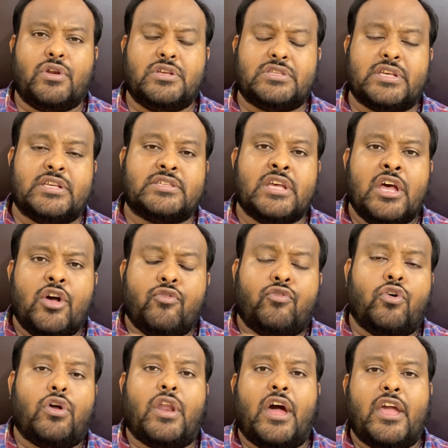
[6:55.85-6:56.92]
He says,
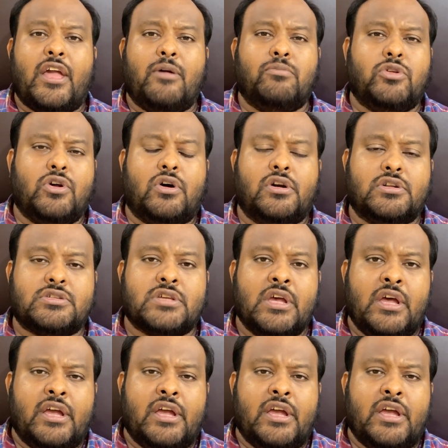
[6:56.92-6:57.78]
for I am yours.